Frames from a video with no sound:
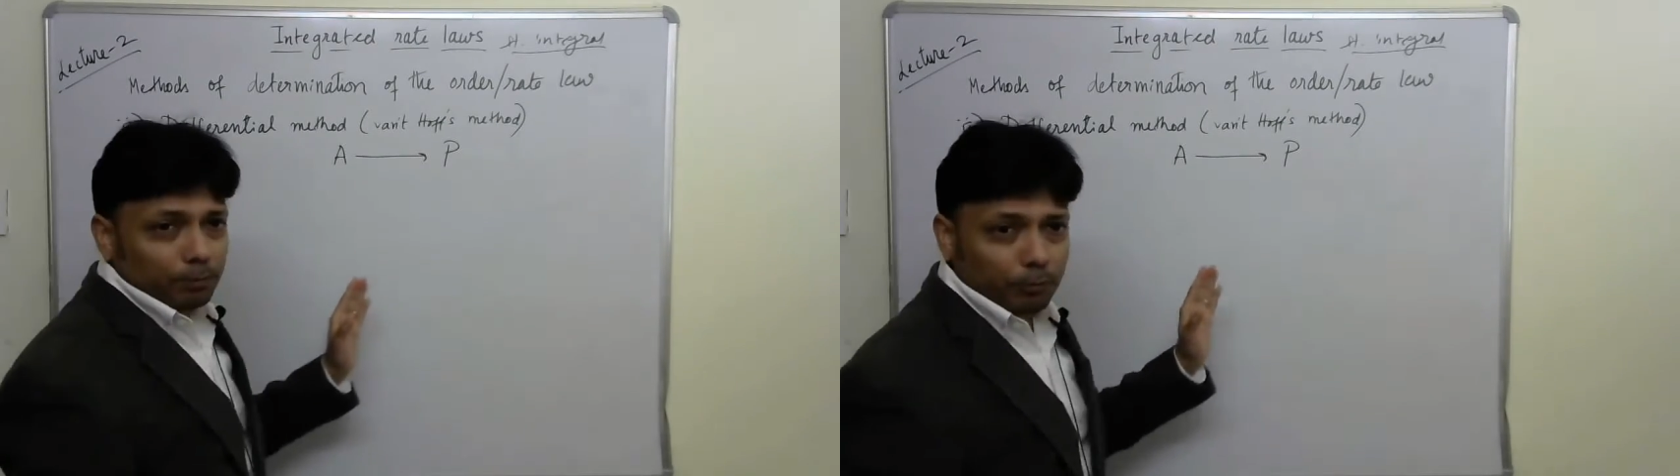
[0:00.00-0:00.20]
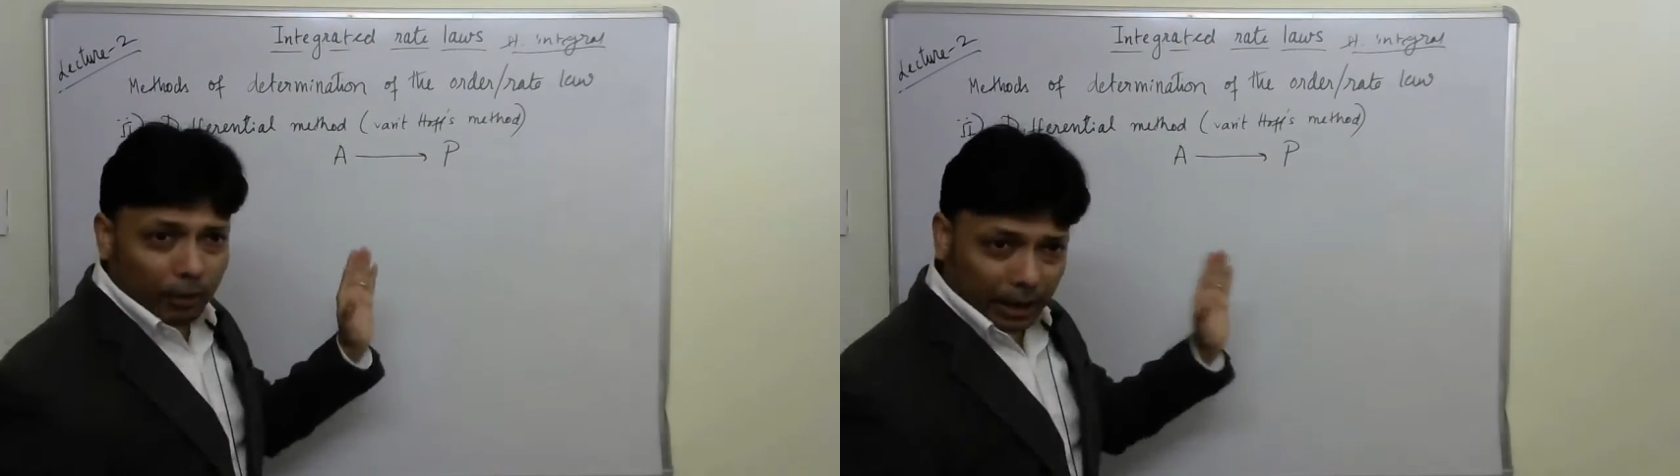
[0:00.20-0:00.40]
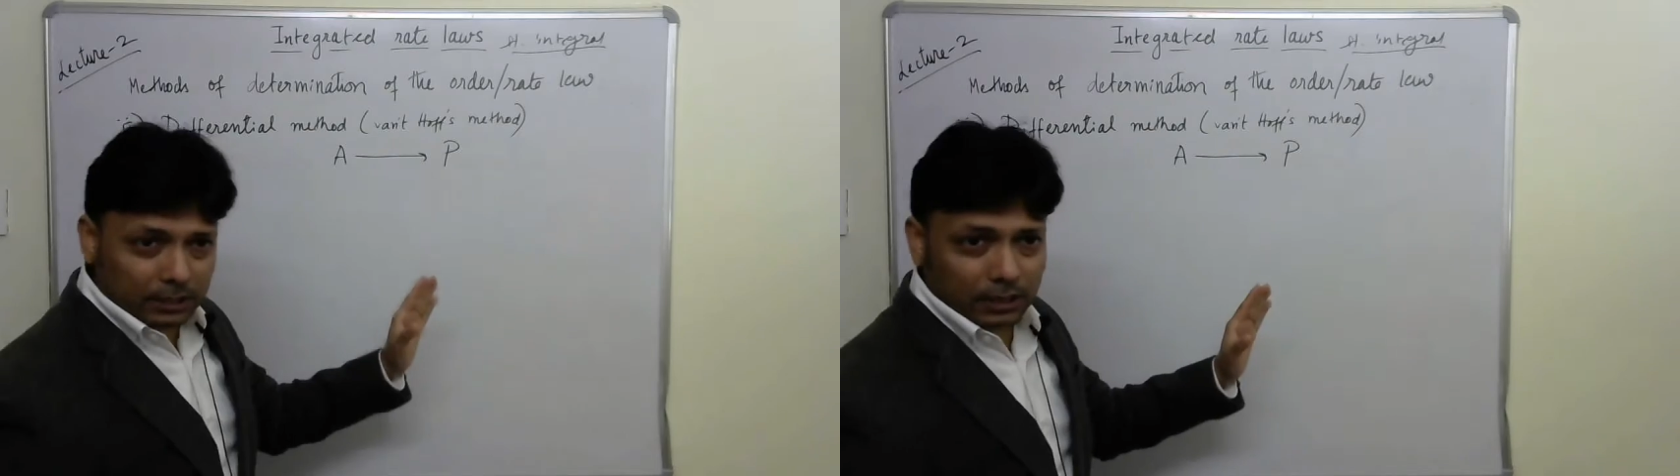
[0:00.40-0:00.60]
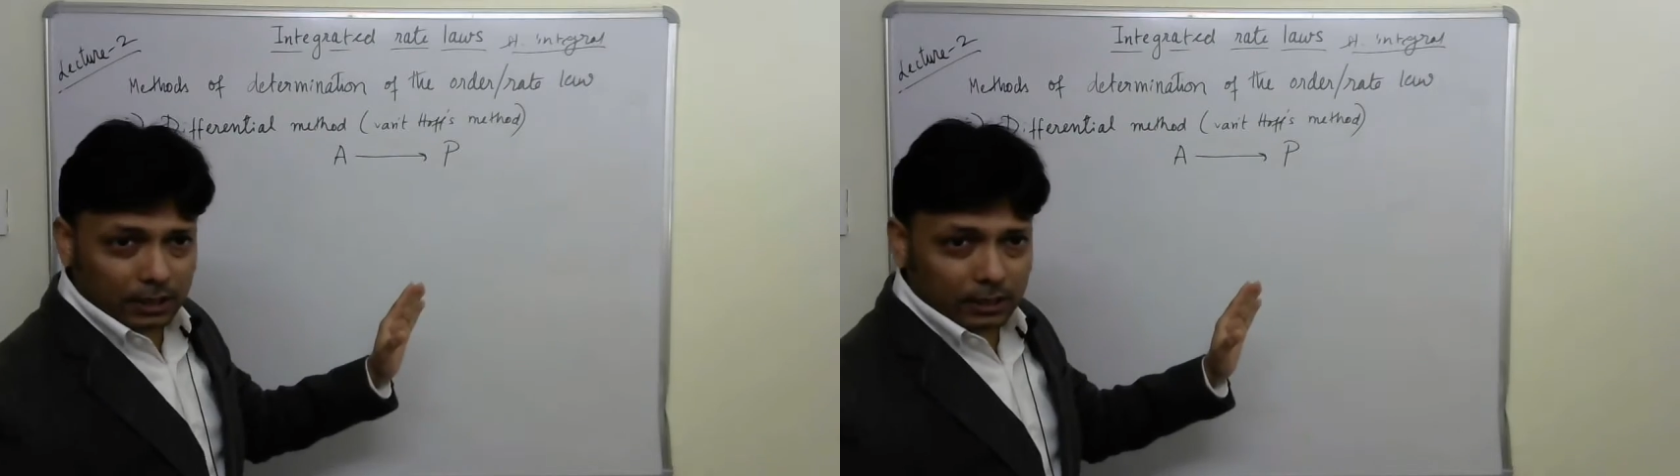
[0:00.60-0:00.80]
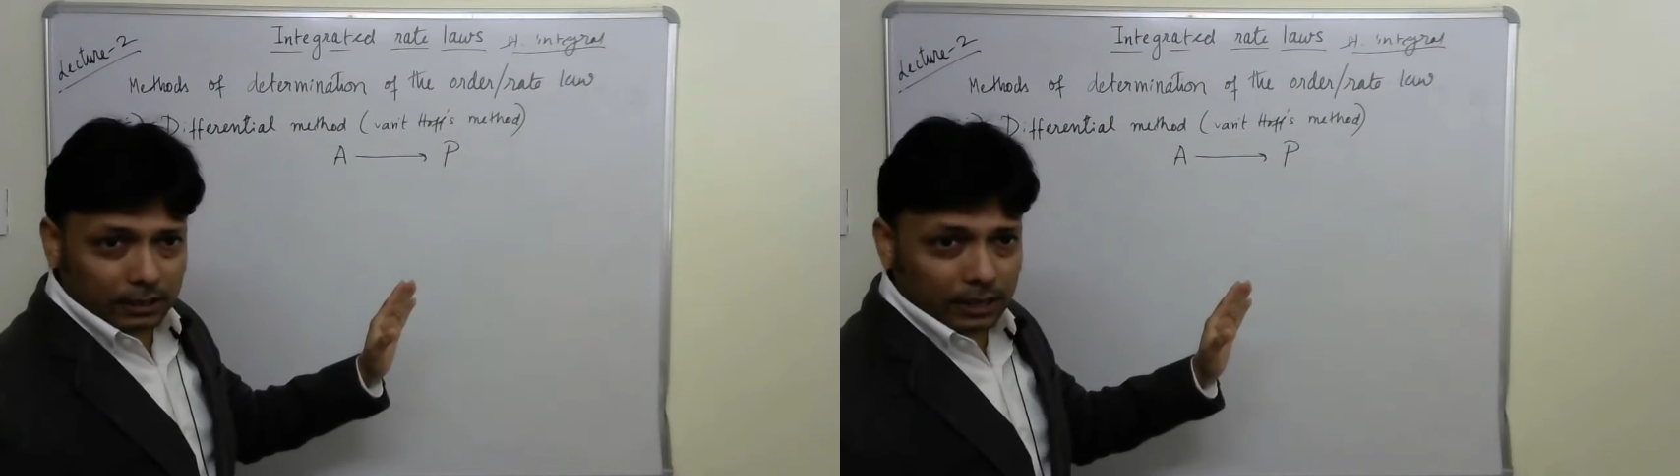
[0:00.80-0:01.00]

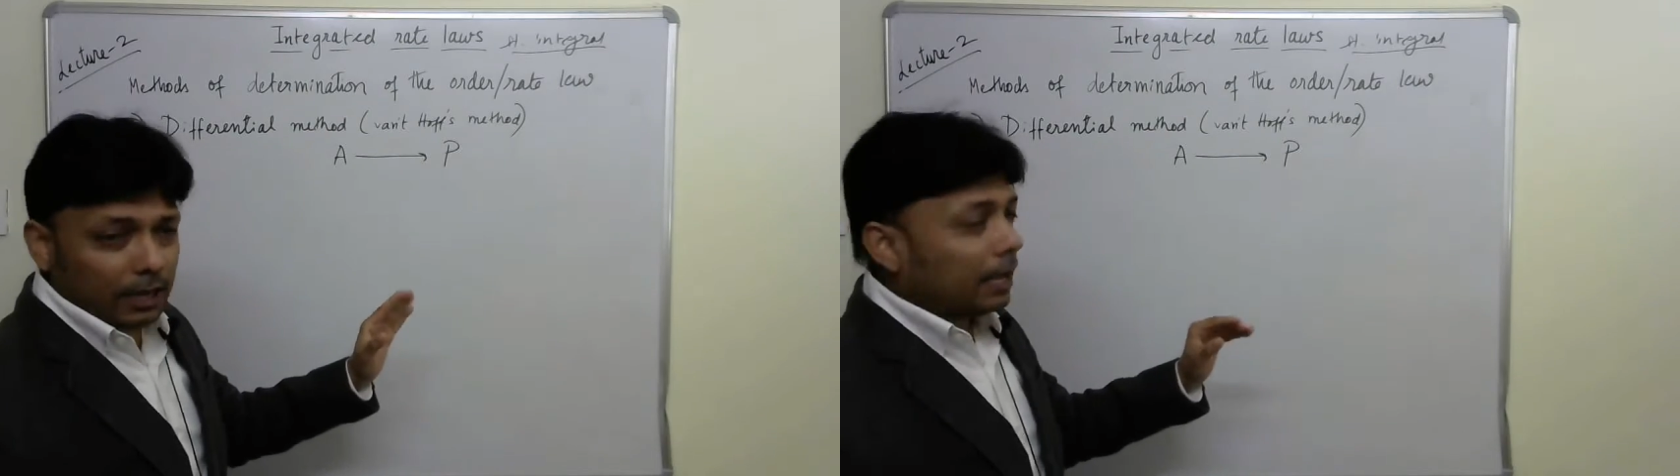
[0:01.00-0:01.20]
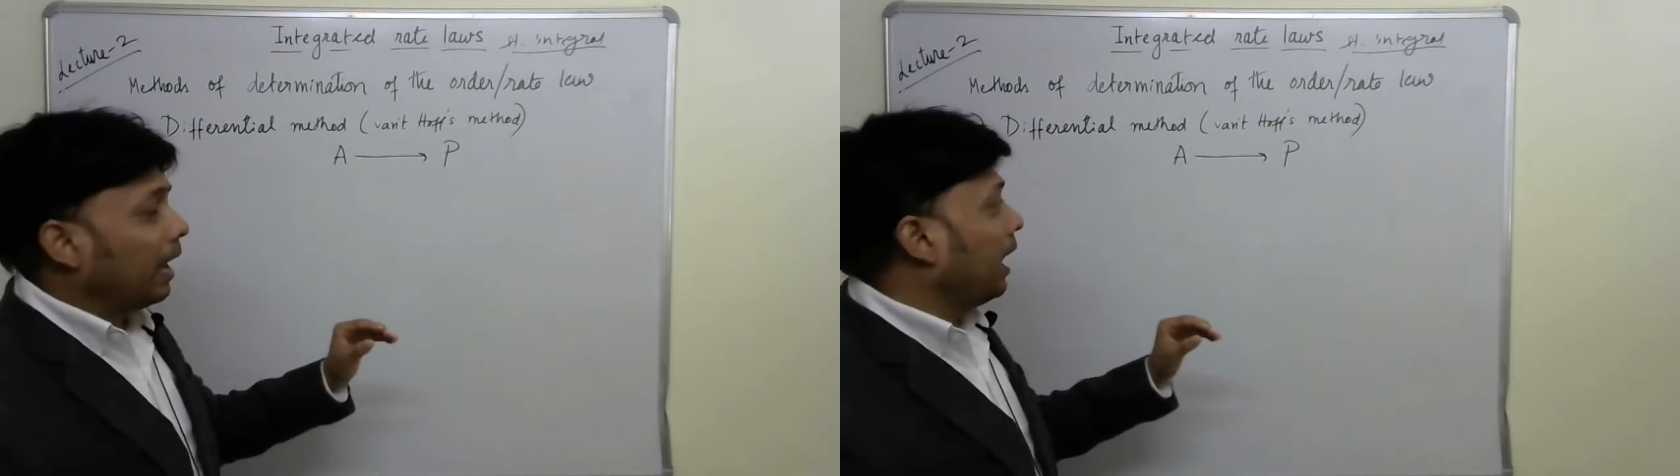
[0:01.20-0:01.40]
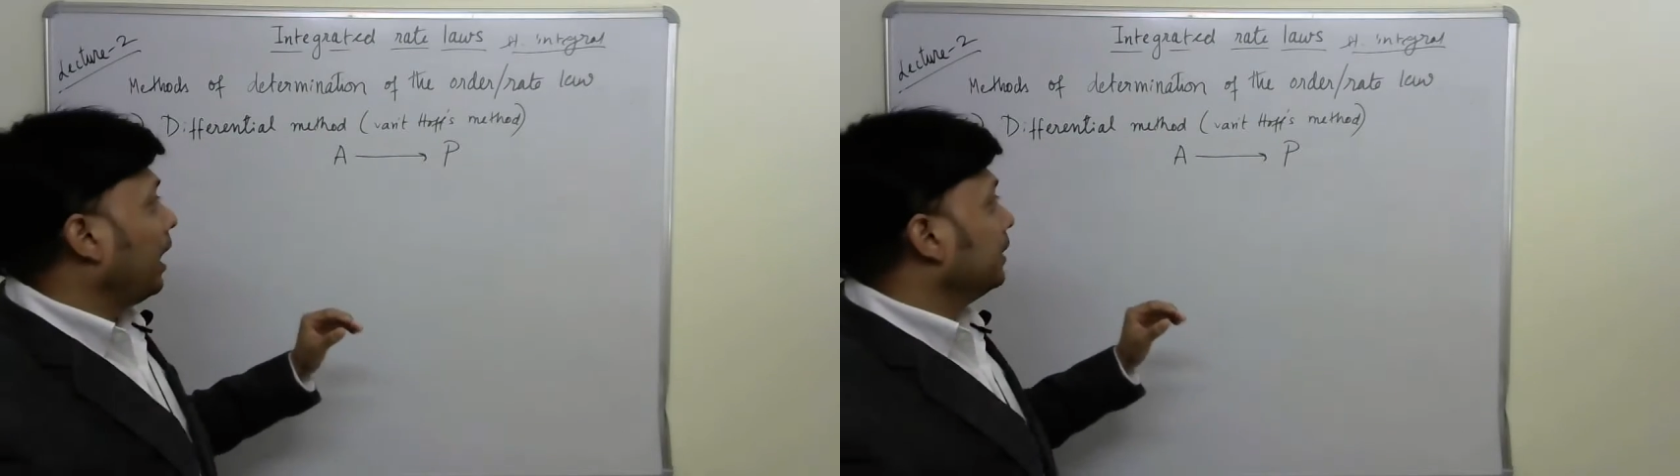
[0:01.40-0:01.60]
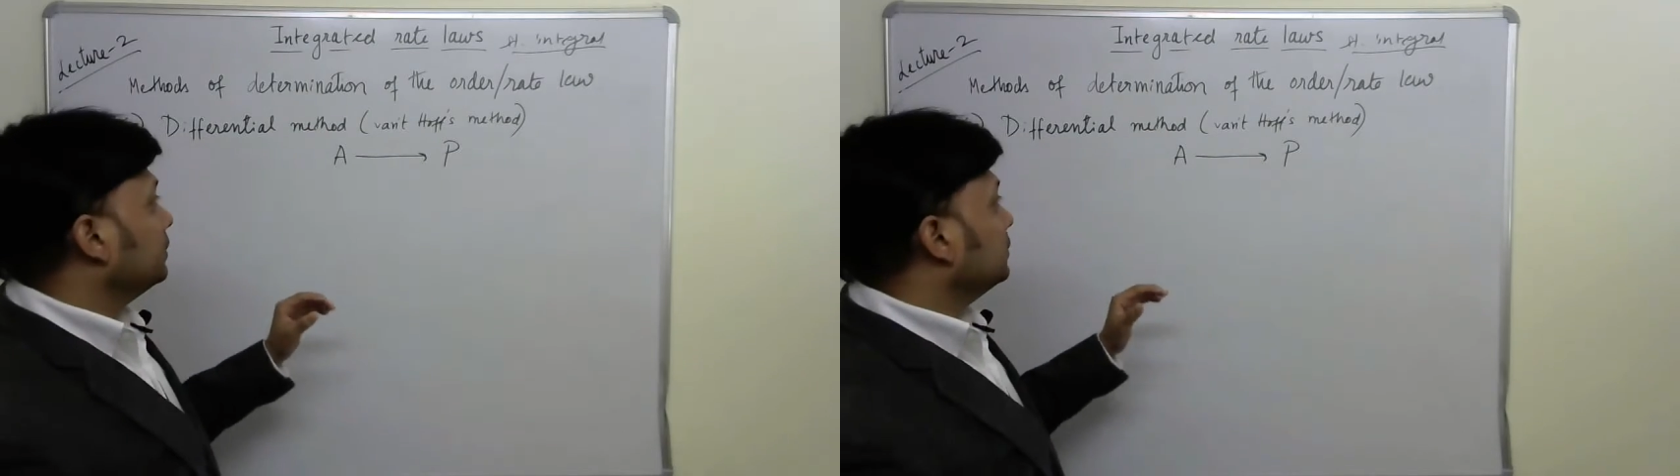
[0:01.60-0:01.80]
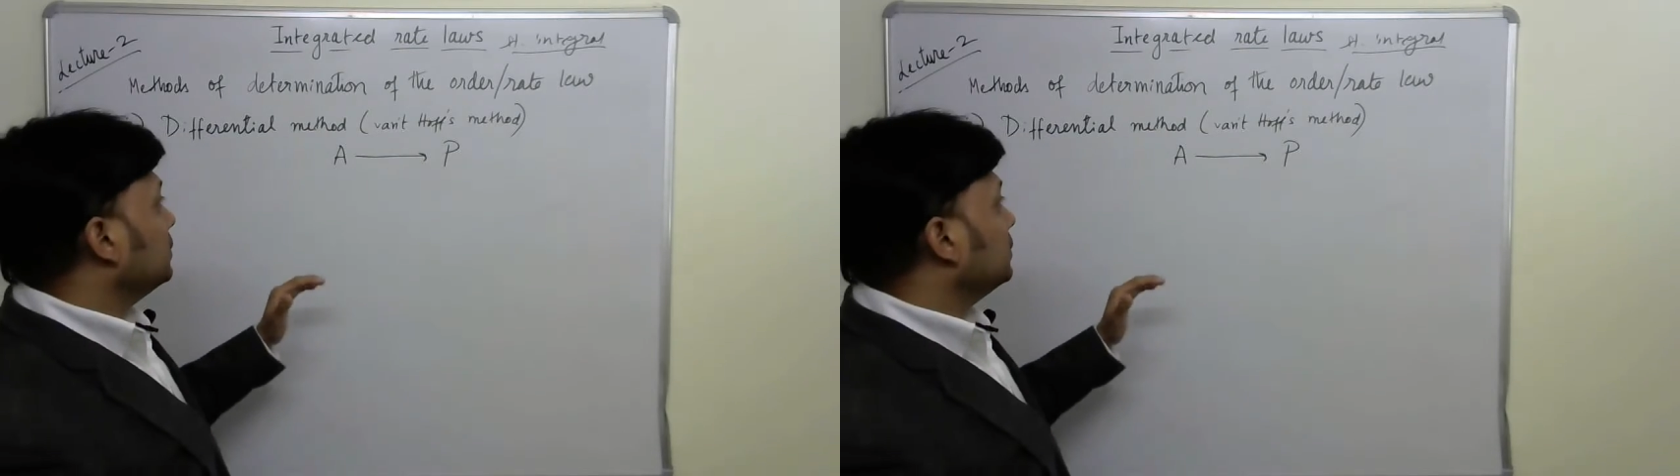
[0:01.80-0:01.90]
practical, and